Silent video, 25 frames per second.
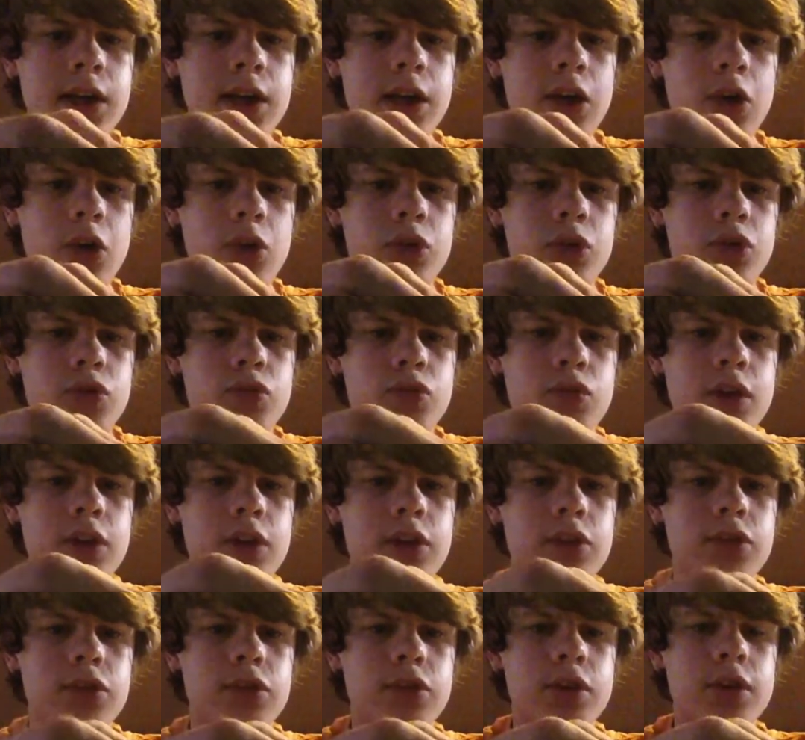It'll just
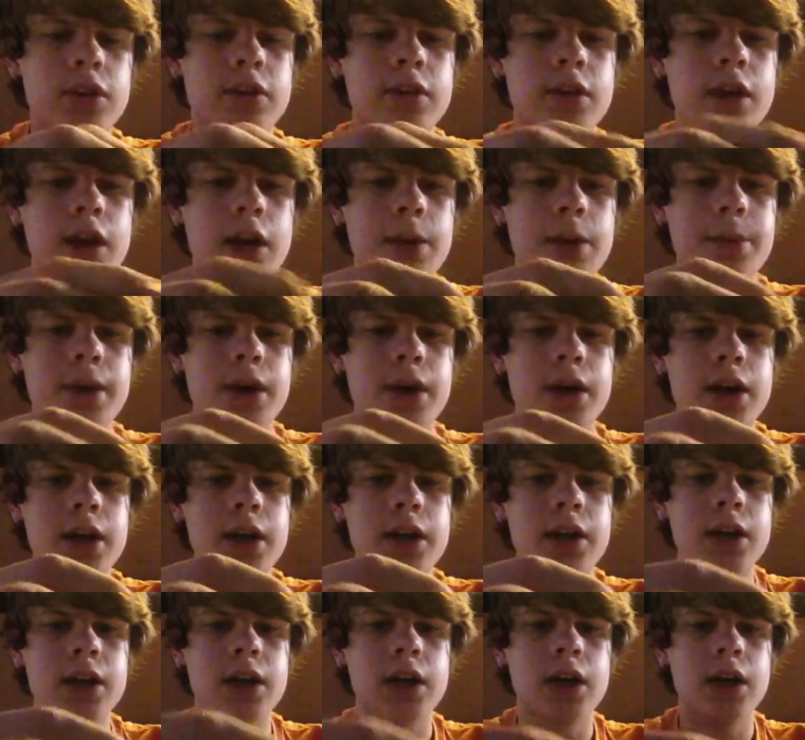register as an
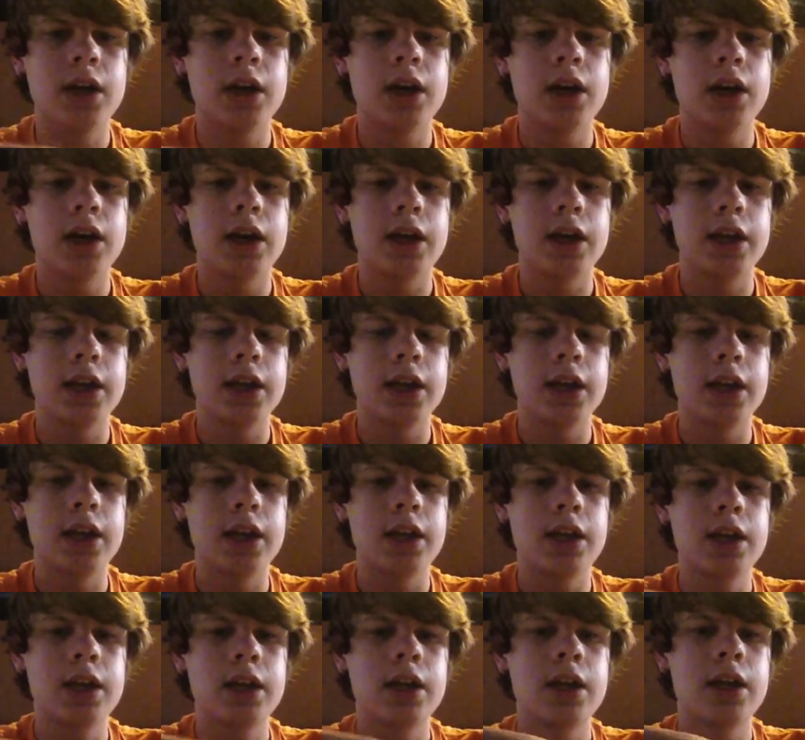iPod. Again,
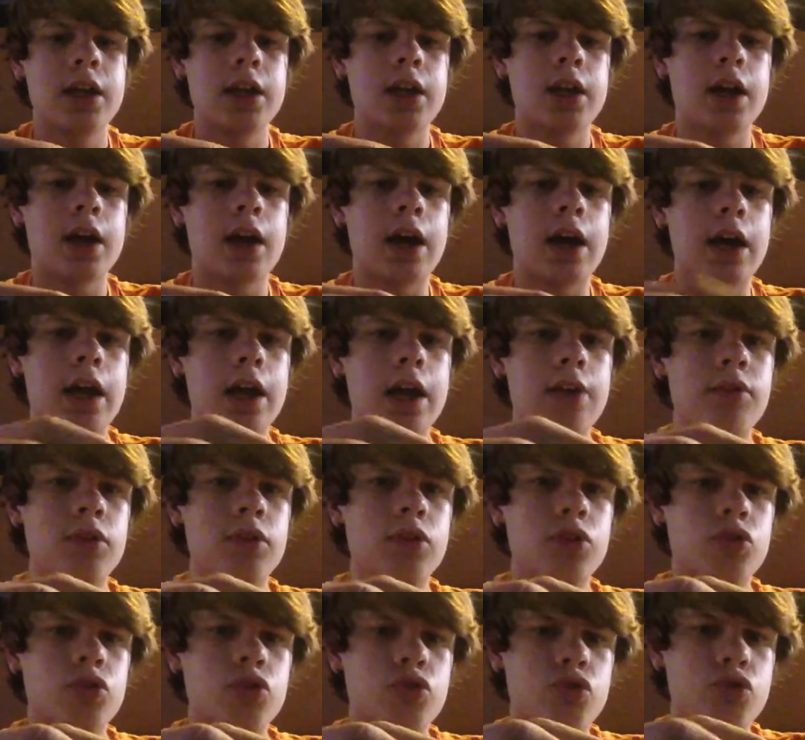I
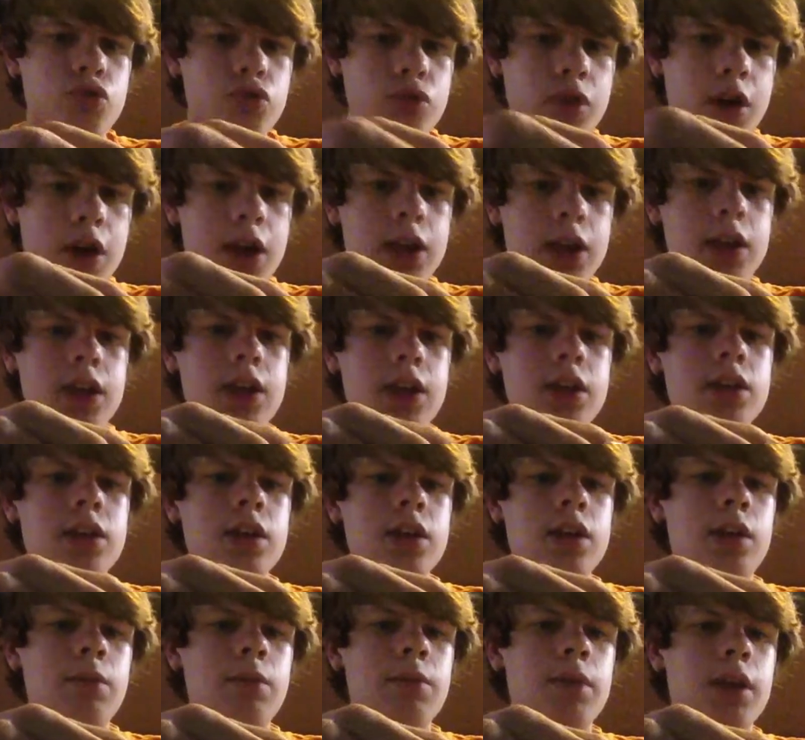haven't tried it,
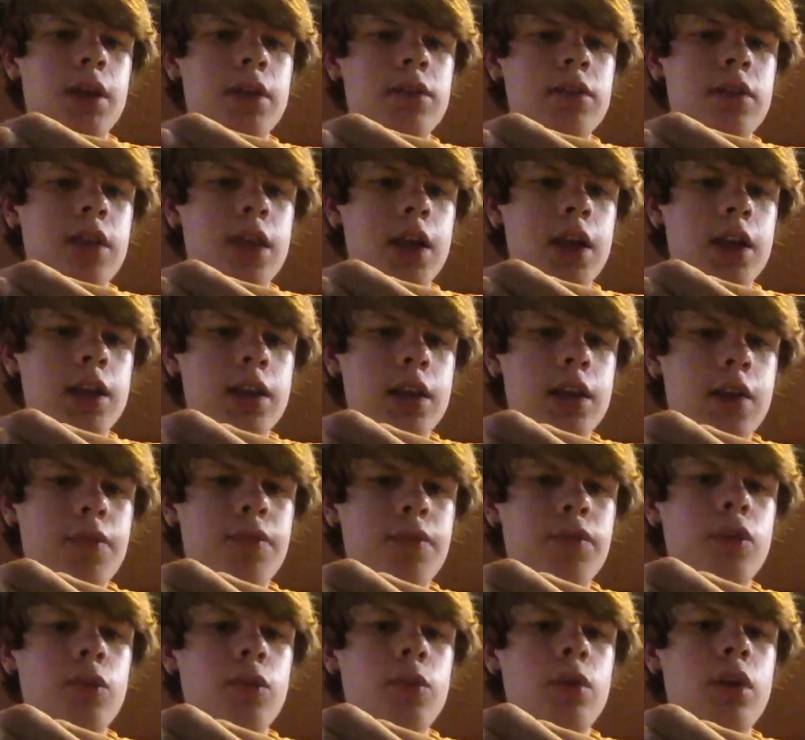and I'm not saying it
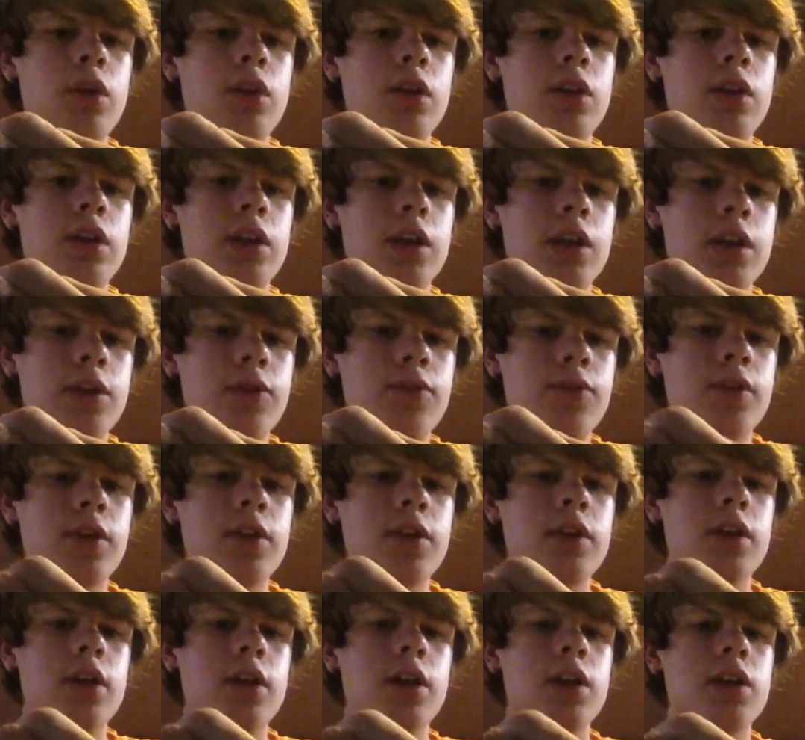definitely will. And if
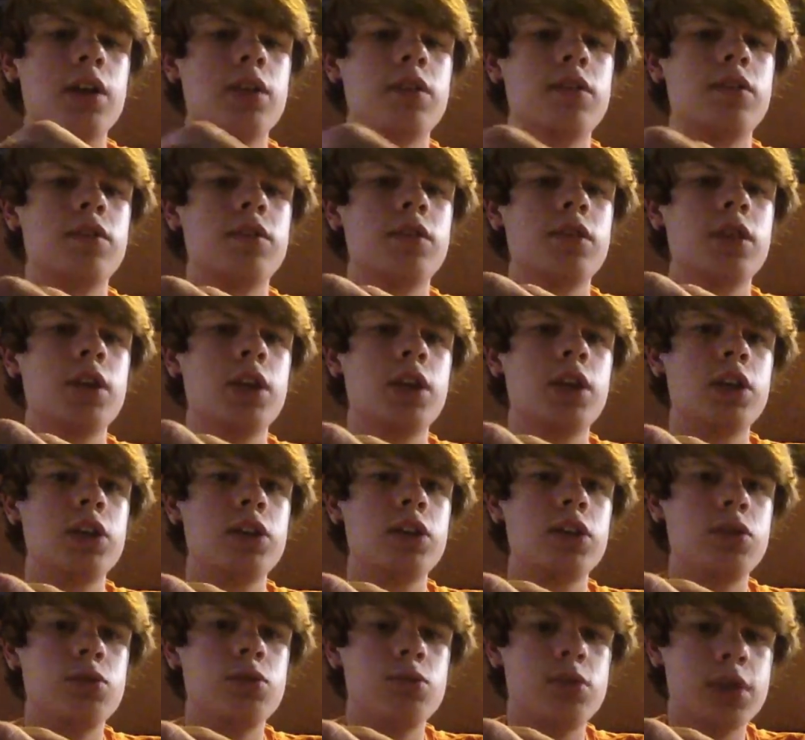it does,
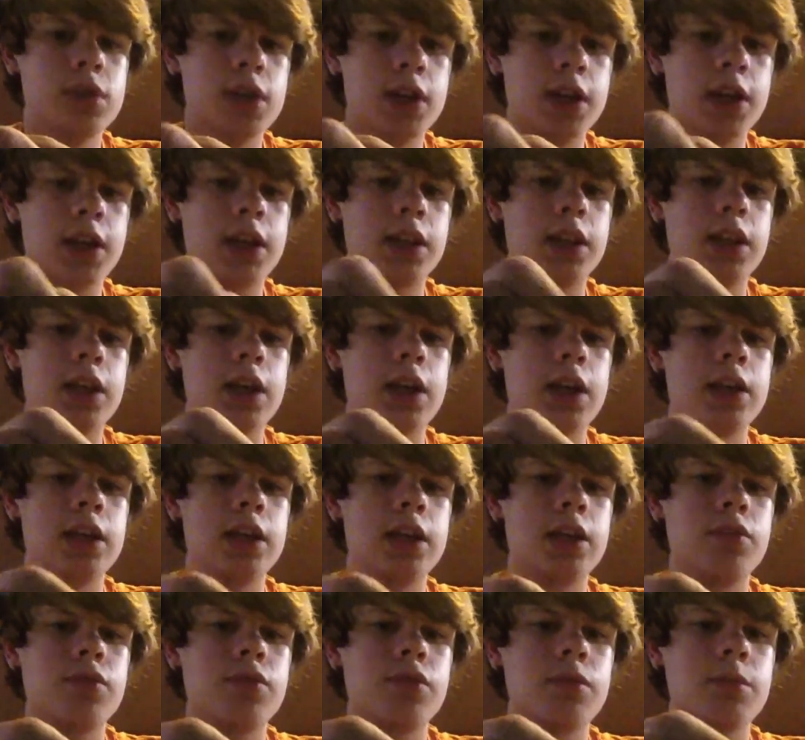you didn't get the
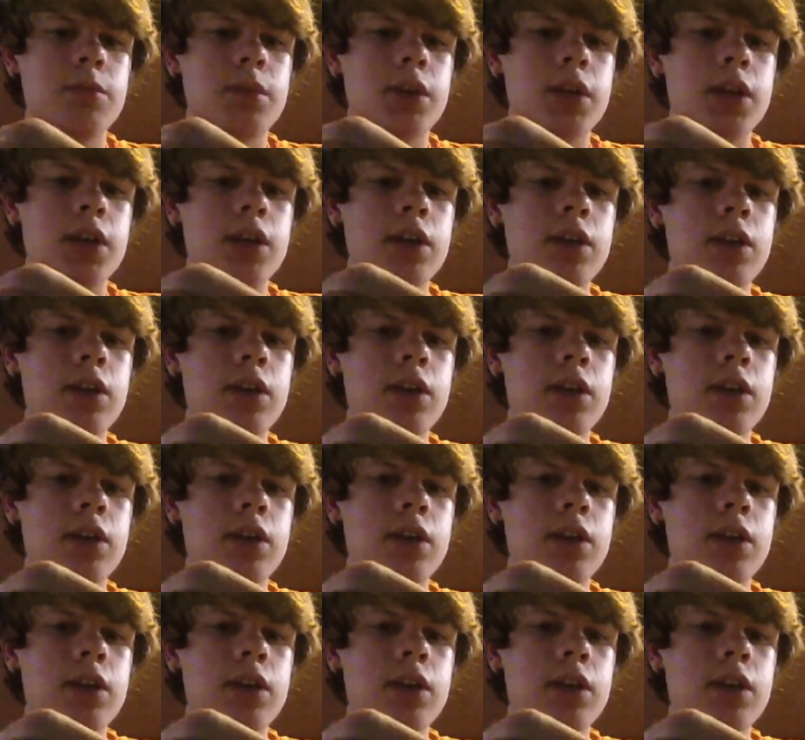idea from me.